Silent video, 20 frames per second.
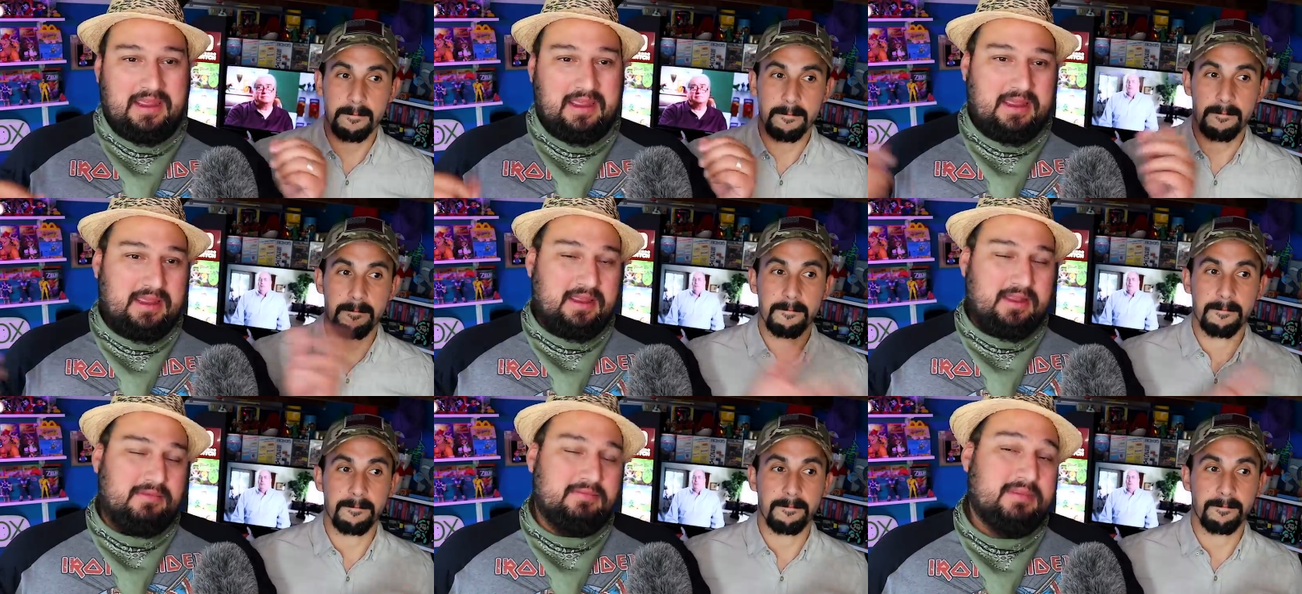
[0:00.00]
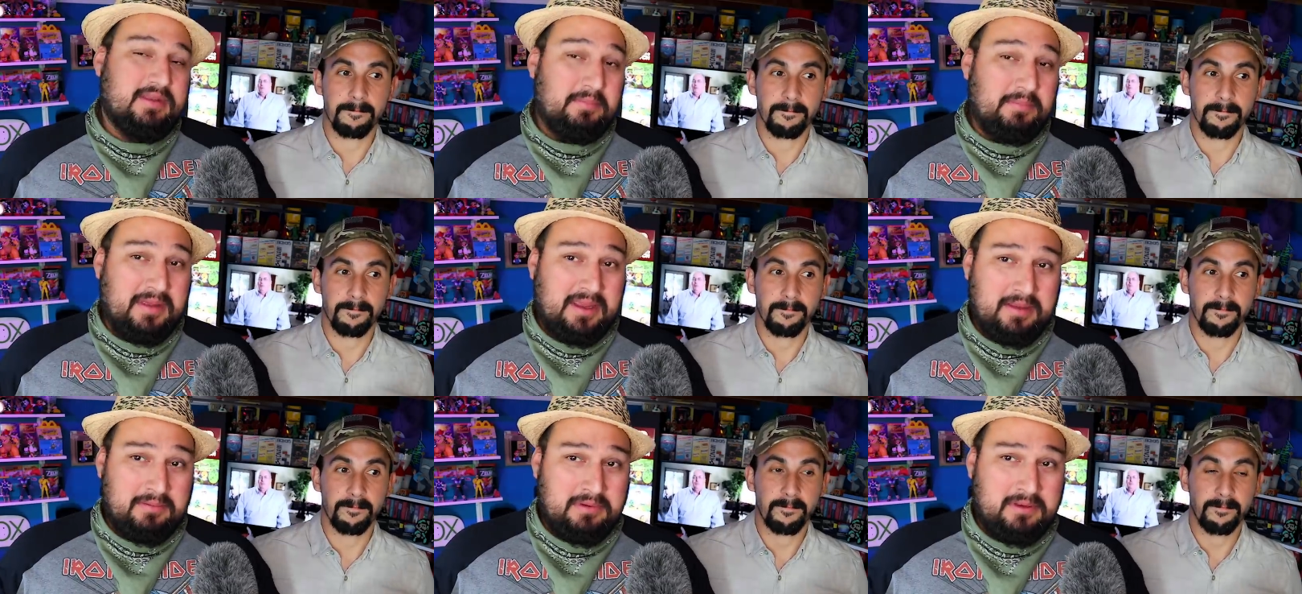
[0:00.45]
Speaker 1: and the
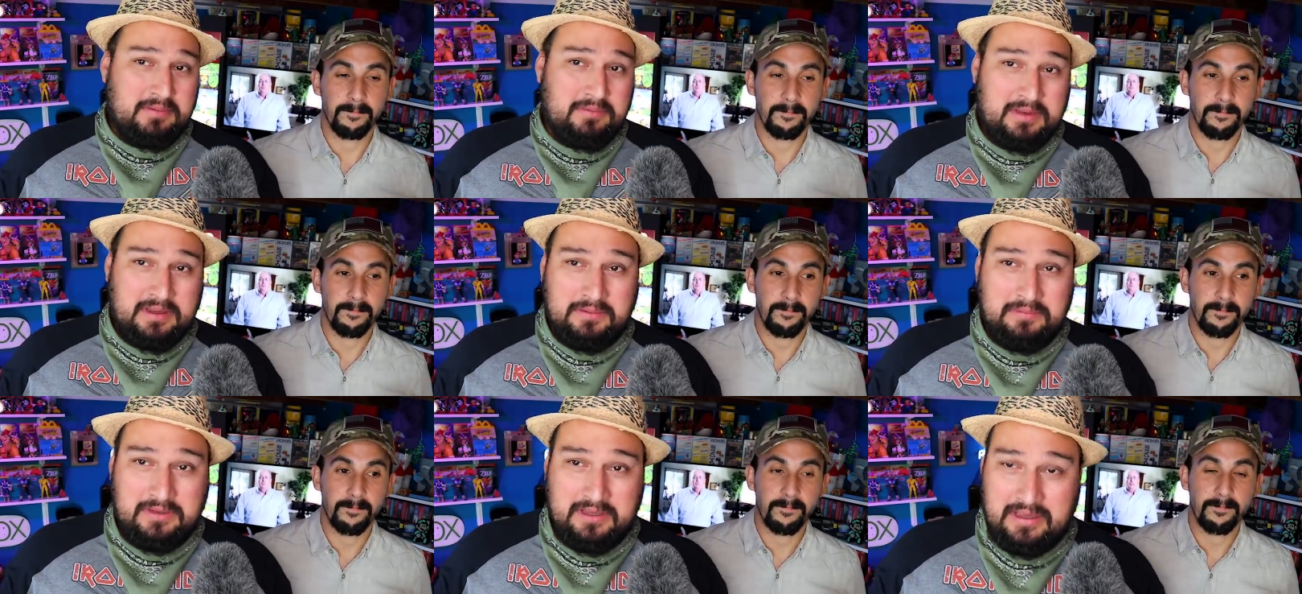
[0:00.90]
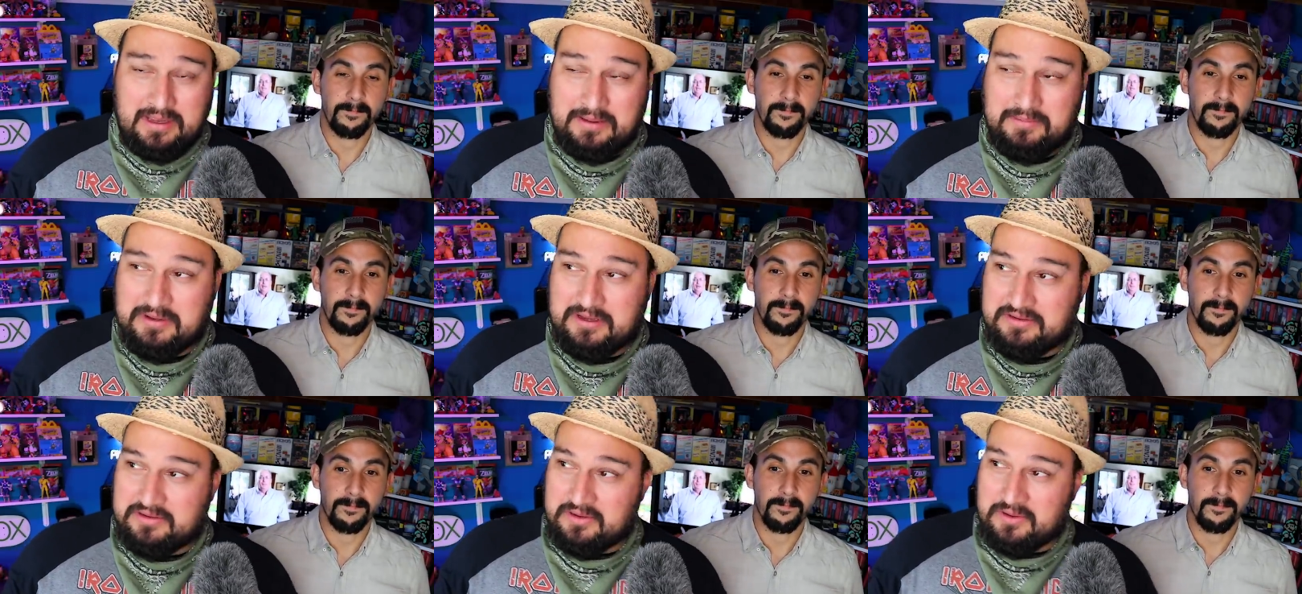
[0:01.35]
baby baby
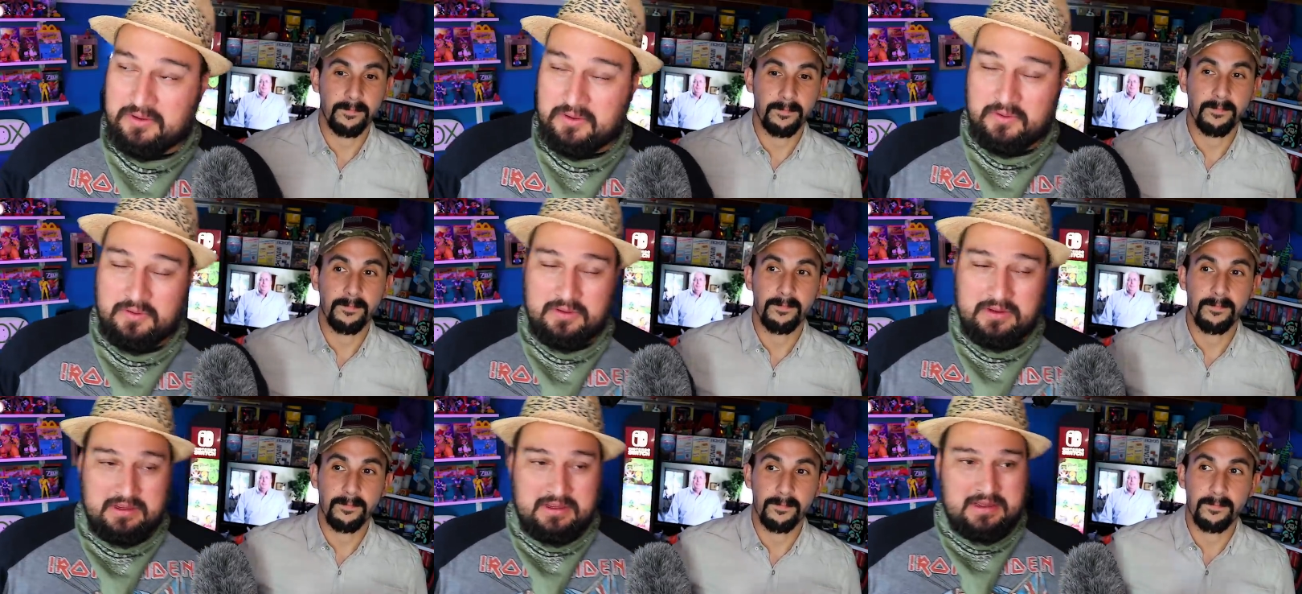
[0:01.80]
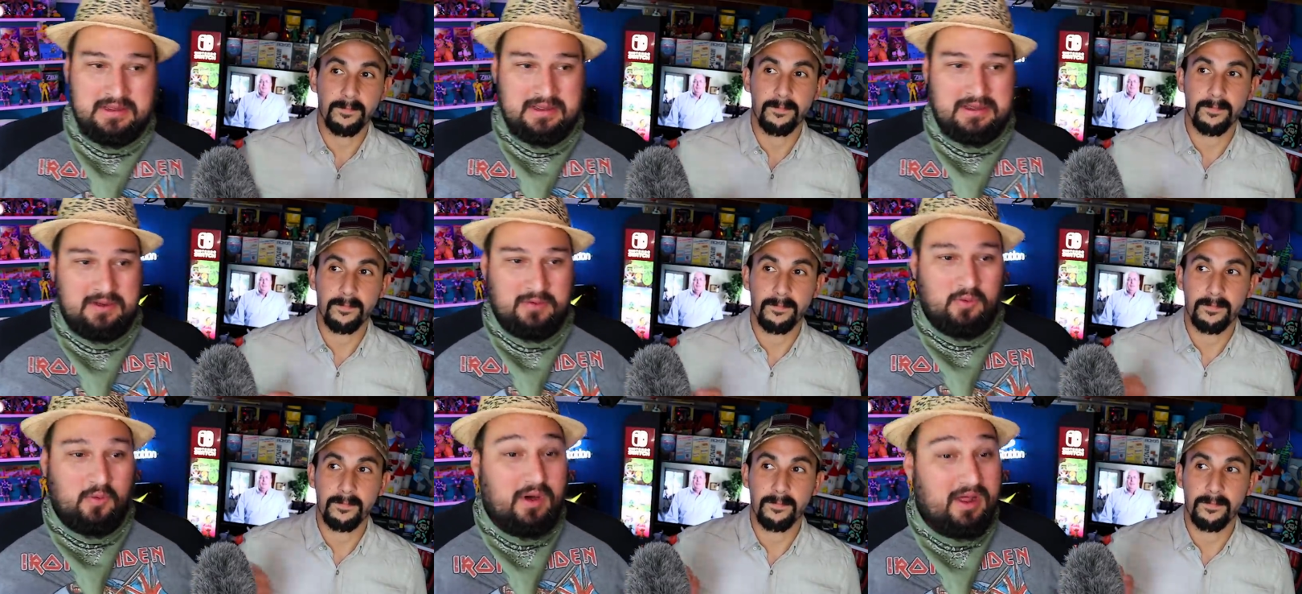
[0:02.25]
emma so
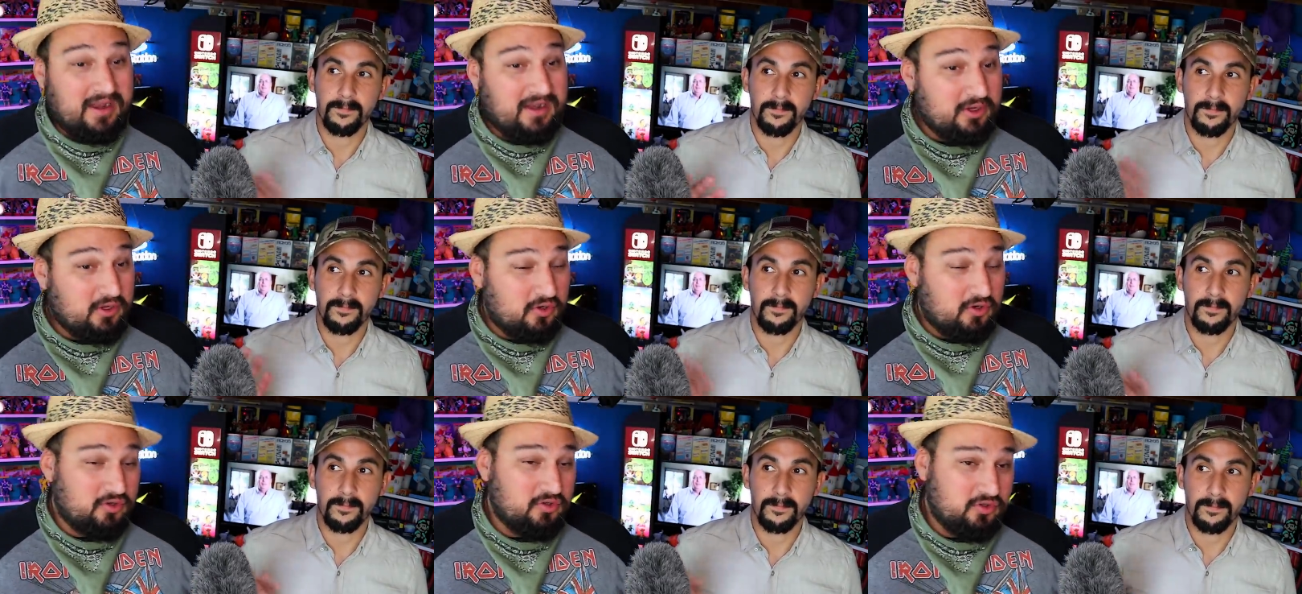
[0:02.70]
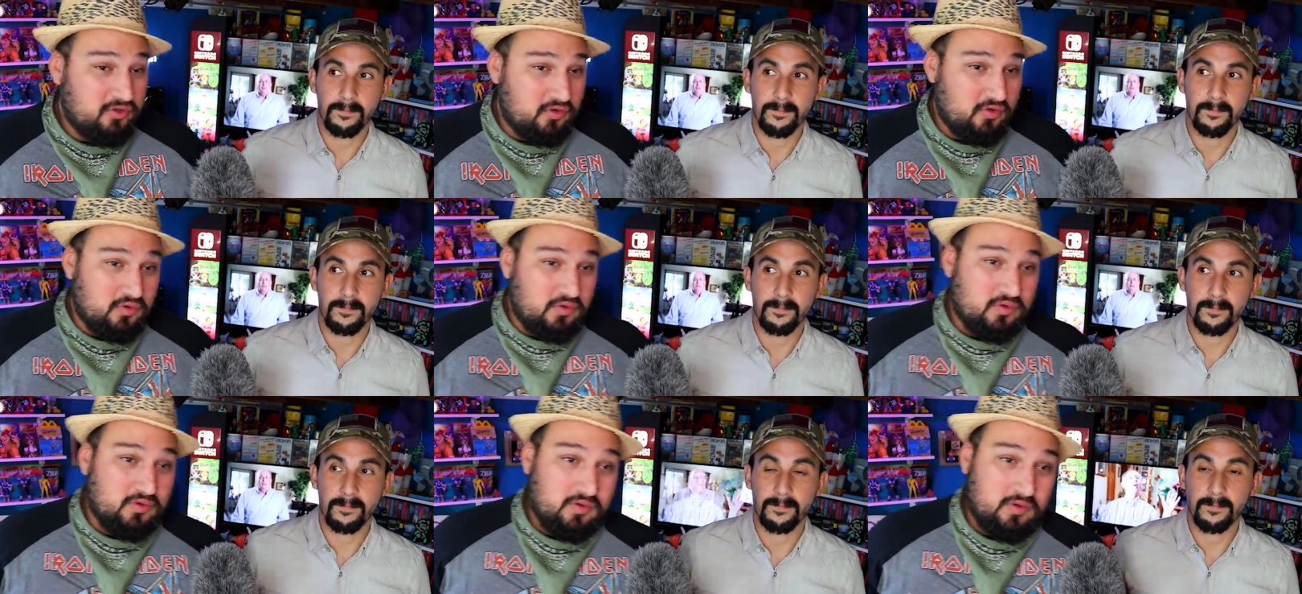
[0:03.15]
what i'm gonna
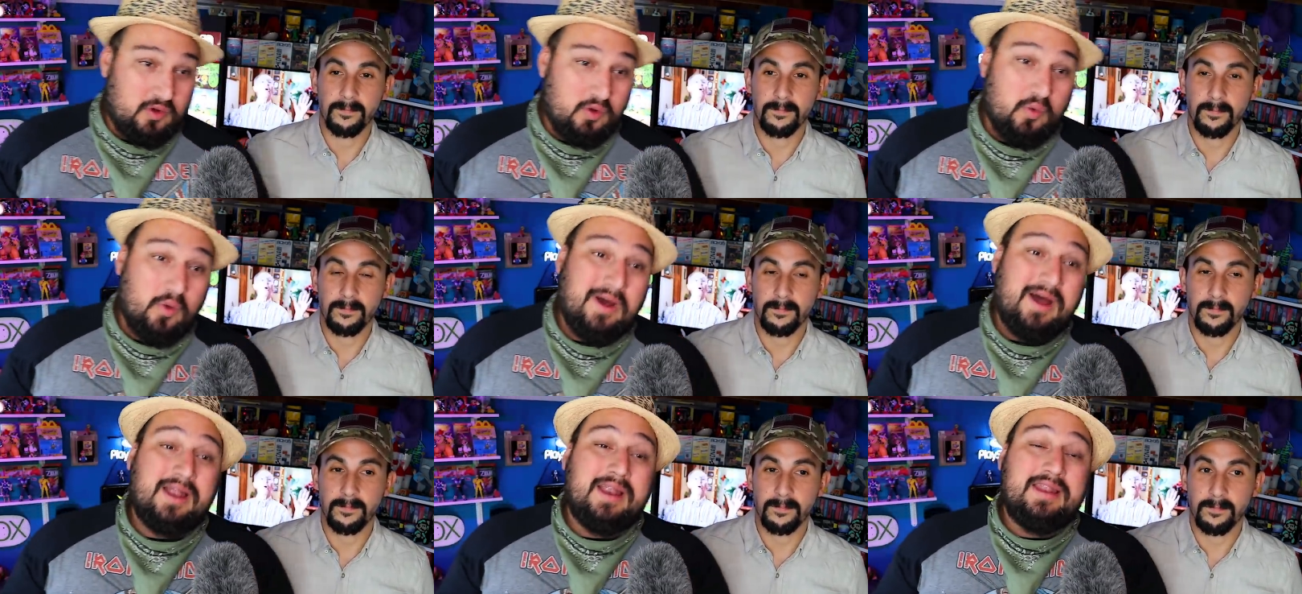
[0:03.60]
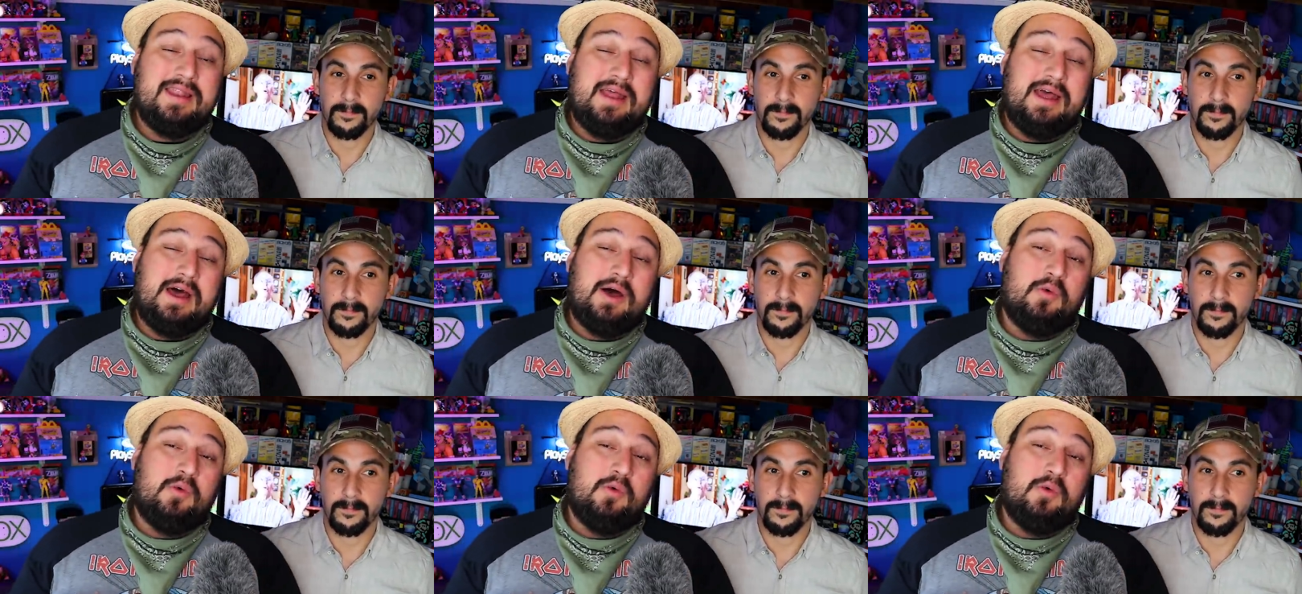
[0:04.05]
do or what i